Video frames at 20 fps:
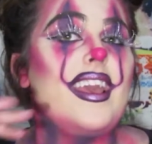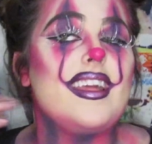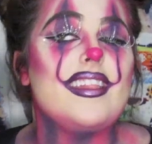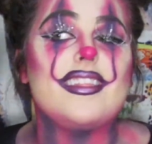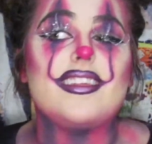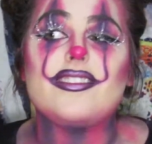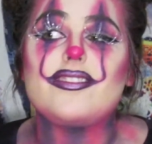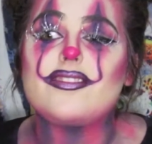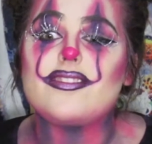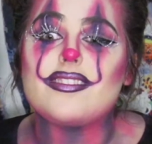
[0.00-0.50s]

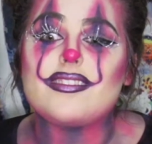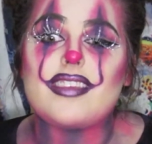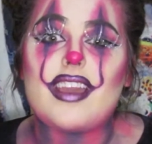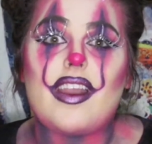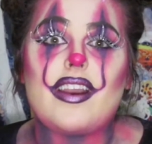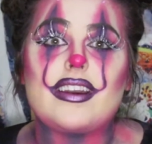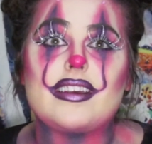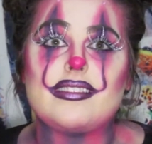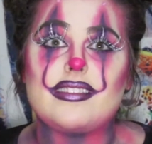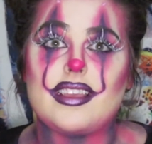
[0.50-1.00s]
This is just
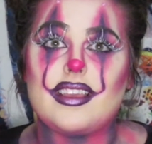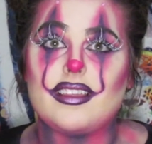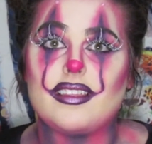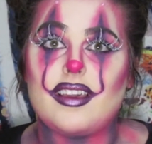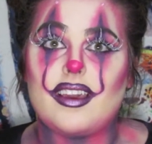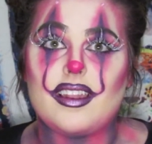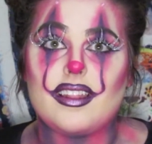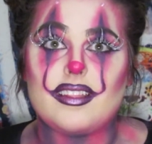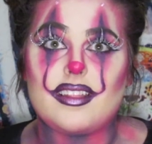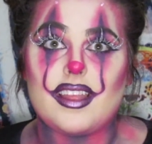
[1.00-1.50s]
how I see a
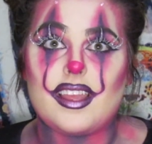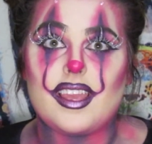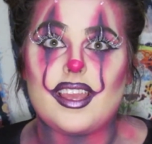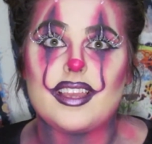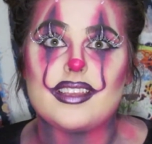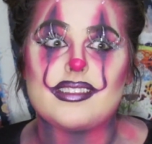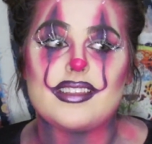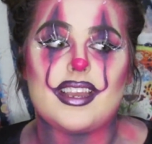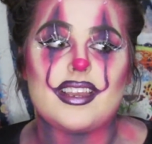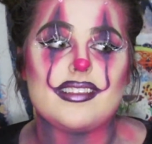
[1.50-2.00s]
lot of
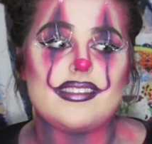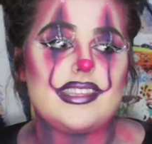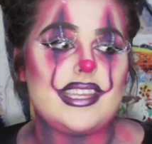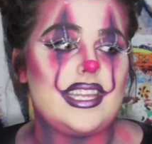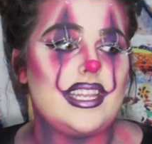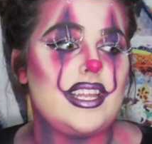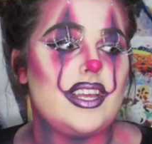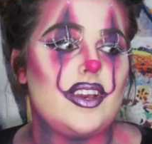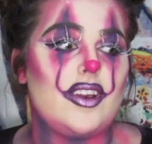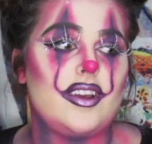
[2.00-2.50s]
things. I've
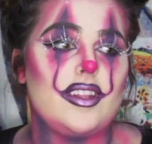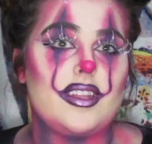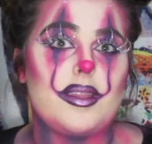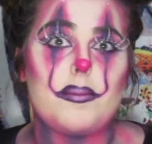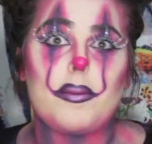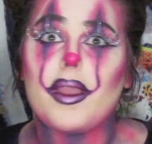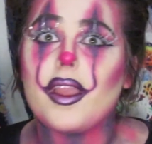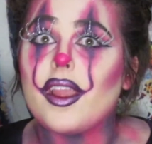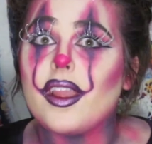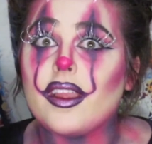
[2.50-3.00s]
seen it on The
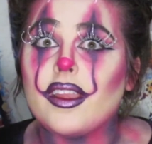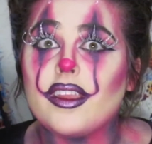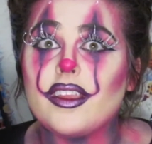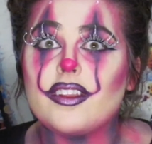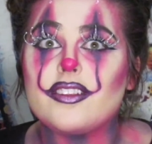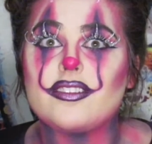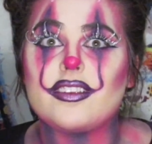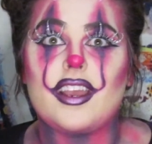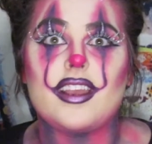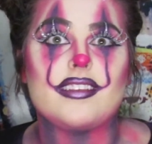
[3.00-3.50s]

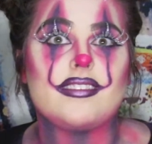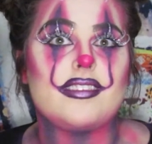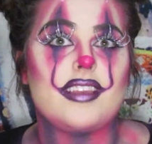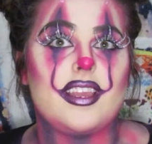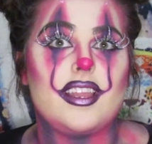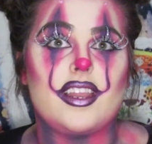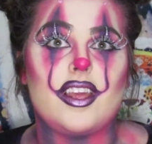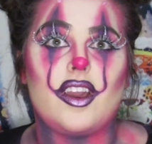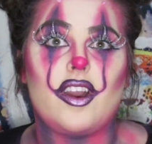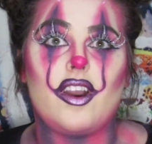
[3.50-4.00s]
Purge. I've
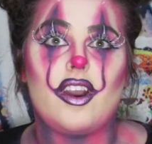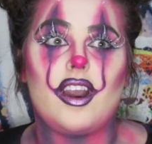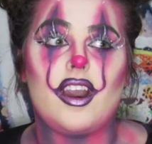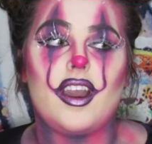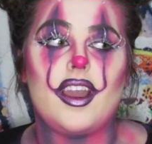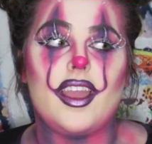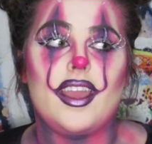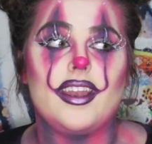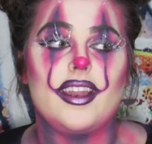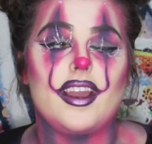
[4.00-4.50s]
seen it
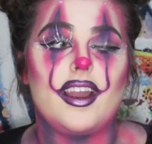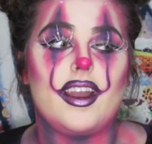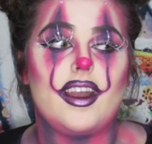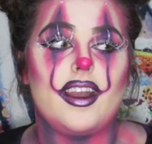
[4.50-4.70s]
on,